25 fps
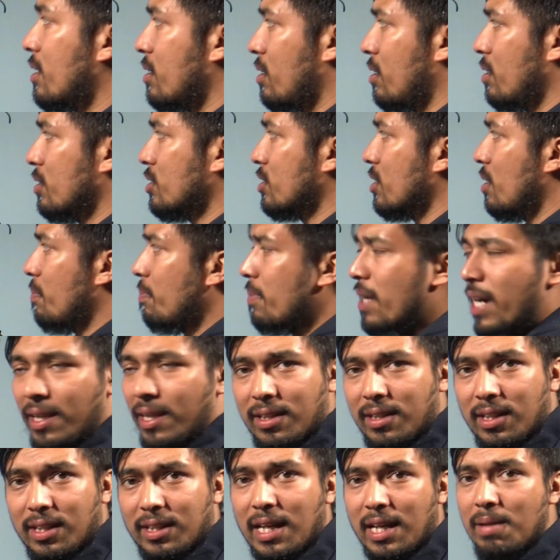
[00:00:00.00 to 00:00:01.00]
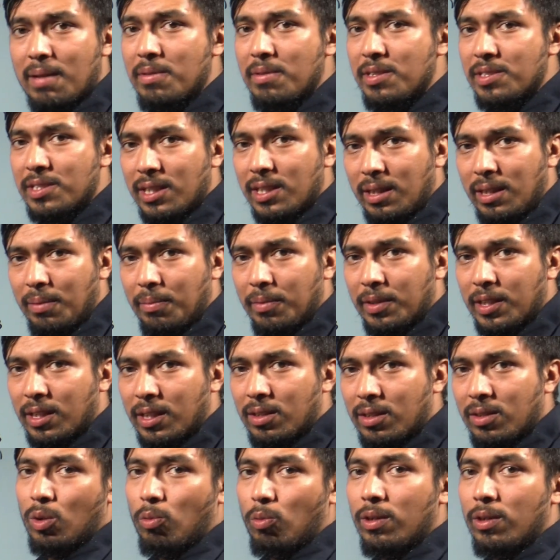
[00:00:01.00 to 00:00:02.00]
or supplier, that ABC
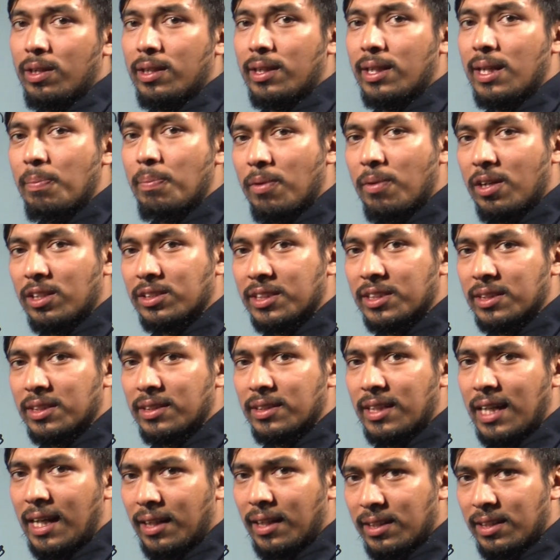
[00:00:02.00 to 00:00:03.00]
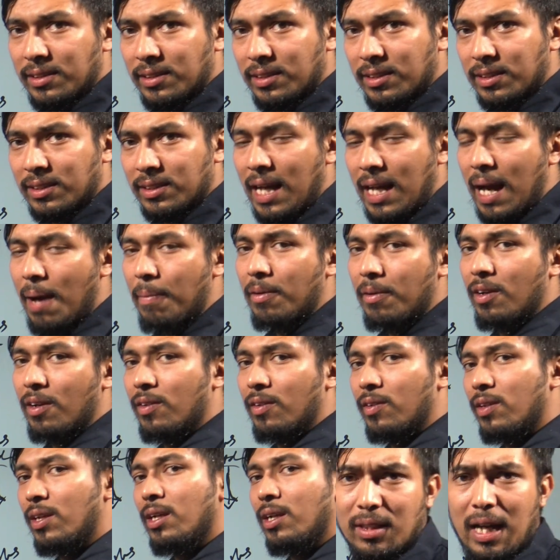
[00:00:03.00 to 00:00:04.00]
Limited will repurchase that assets after
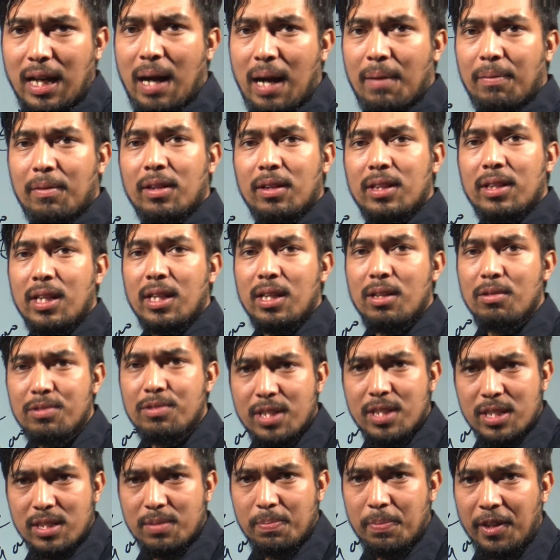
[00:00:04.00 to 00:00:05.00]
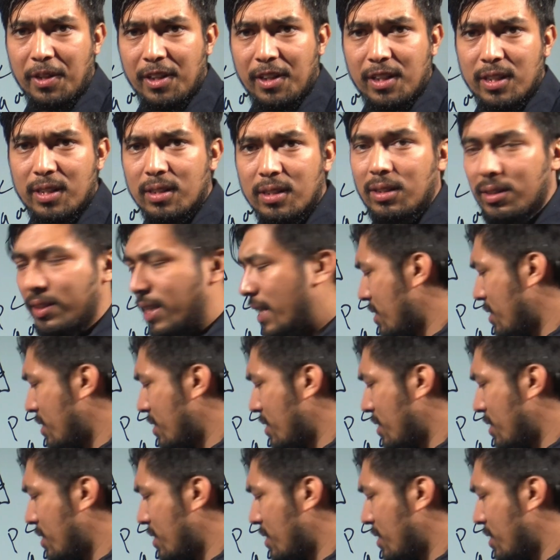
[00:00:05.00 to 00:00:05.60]
the usage period, that